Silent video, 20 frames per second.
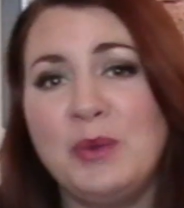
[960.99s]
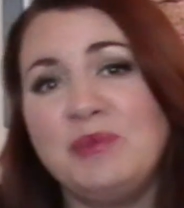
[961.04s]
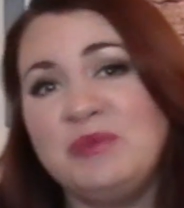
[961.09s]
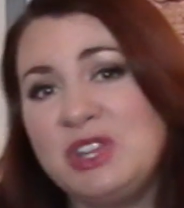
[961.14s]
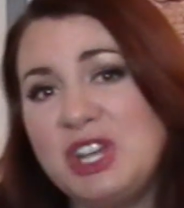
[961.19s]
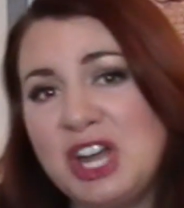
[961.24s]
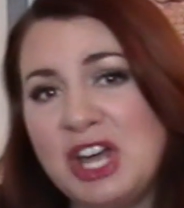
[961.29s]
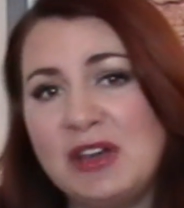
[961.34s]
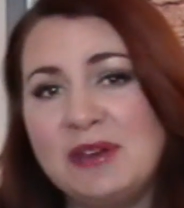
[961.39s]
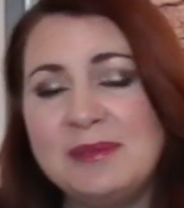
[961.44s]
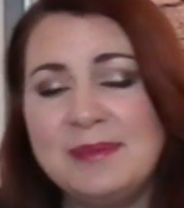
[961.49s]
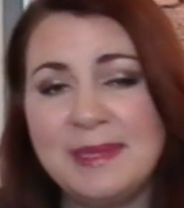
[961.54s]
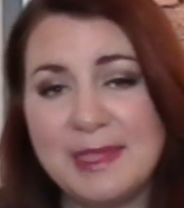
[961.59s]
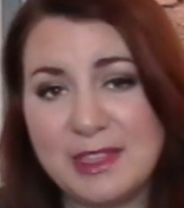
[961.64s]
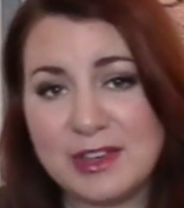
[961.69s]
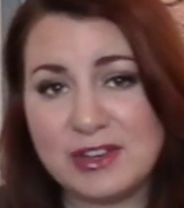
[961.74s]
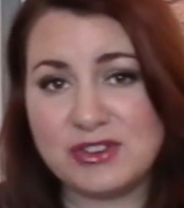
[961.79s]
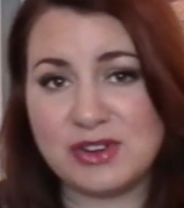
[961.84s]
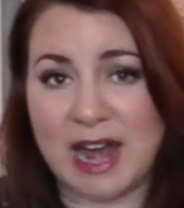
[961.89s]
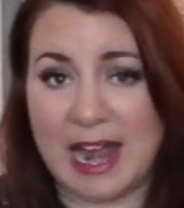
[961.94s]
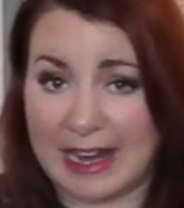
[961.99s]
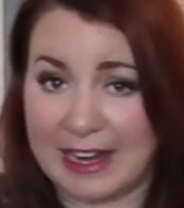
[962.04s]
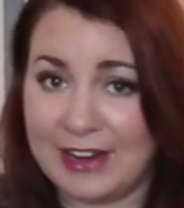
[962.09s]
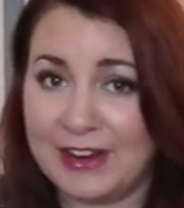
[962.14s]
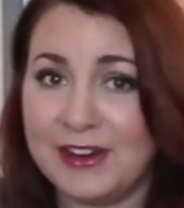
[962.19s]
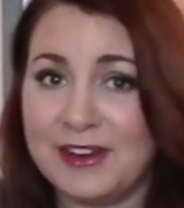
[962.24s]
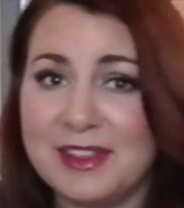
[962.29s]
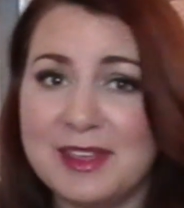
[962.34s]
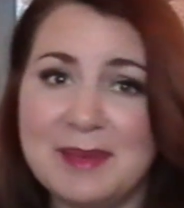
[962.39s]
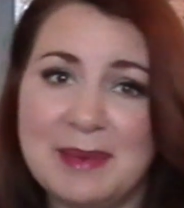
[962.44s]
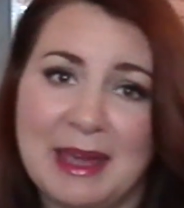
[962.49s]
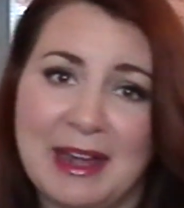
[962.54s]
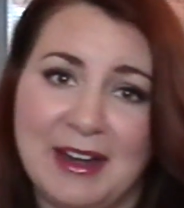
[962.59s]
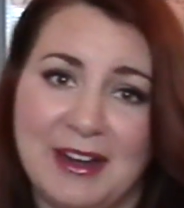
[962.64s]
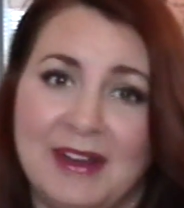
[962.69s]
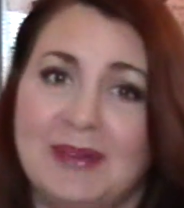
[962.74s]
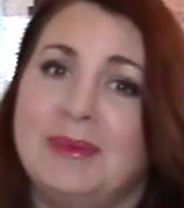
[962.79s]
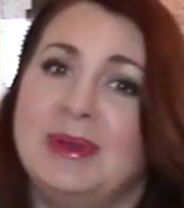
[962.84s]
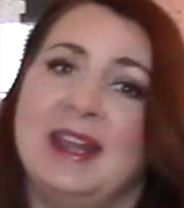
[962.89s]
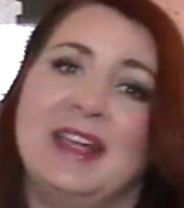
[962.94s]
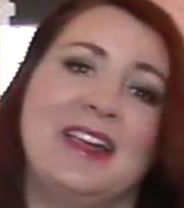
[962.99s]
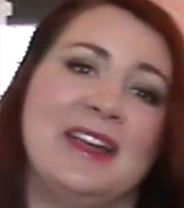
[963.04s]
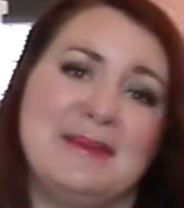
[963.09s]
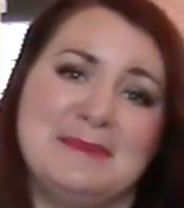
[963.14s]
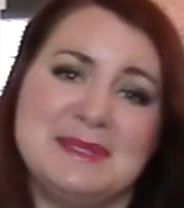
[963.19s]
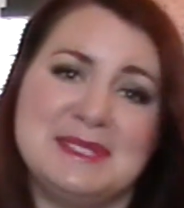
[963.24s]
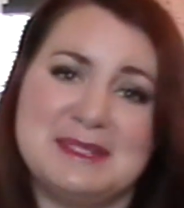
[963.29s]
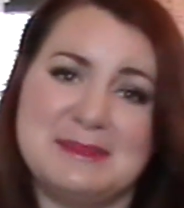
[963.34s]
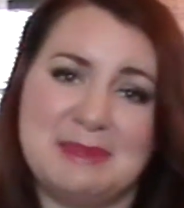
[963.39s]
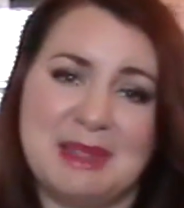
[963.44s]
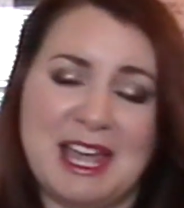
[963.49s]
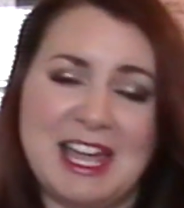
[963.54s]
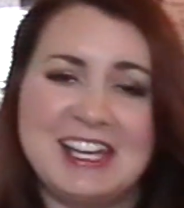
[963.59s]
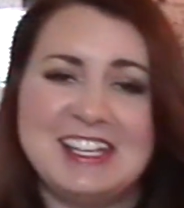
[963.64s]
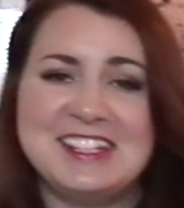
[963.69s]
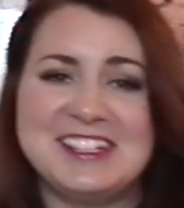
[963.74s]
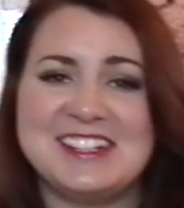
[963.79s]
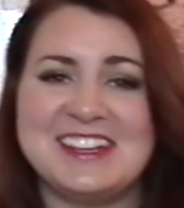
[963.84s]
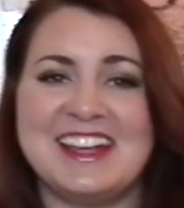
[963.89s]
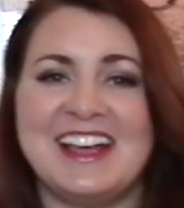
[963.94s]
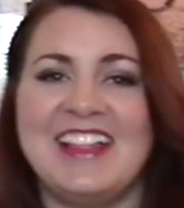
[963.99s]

you know, the draggier the better when it comes to blush.